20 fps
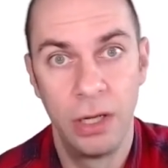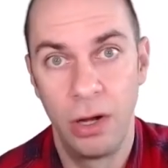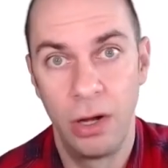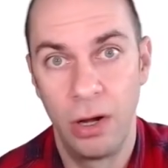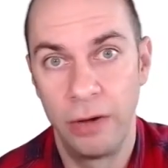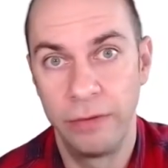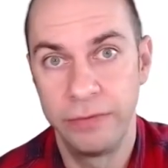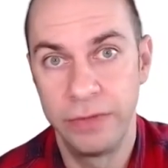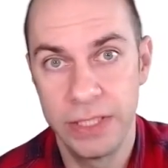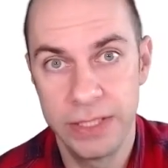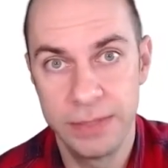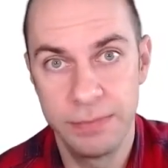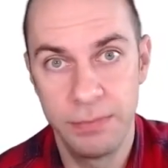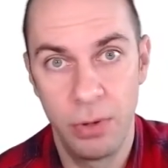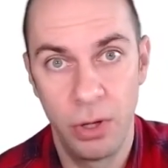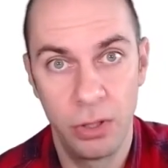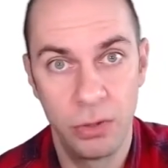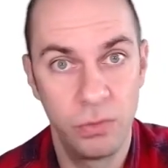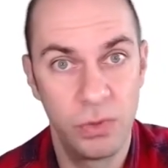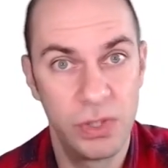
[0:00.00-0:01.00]
of this
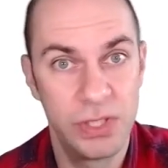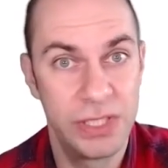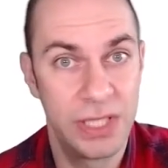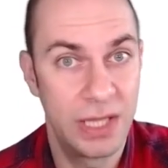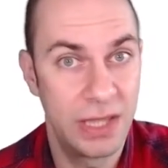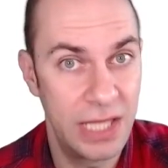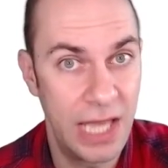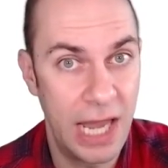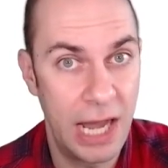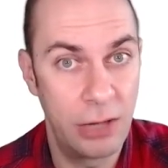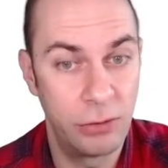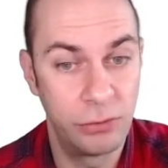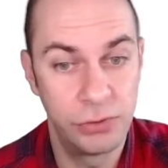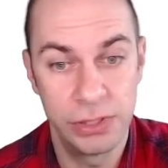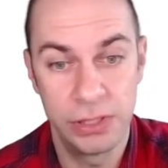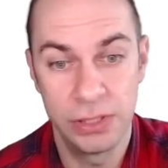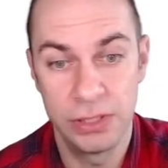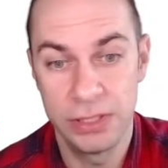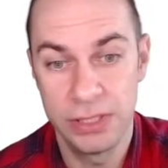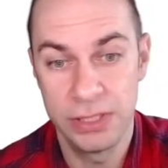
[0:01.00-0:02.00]
bond was
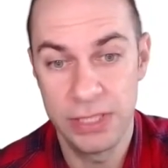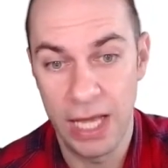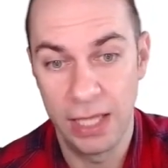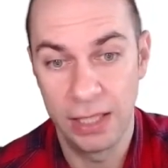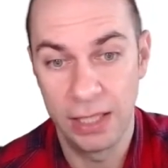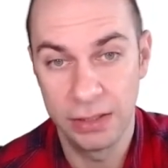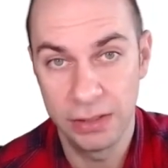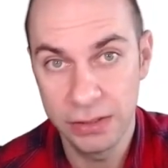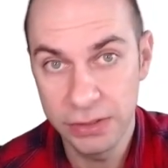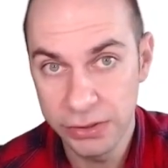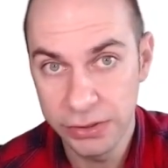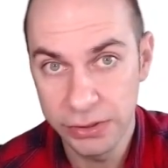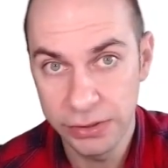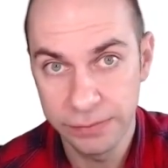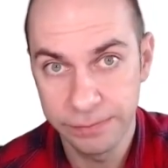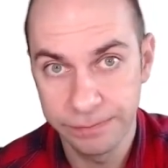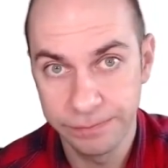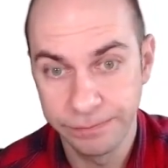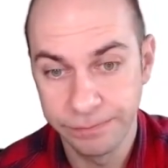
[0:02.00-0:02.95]
$1,000,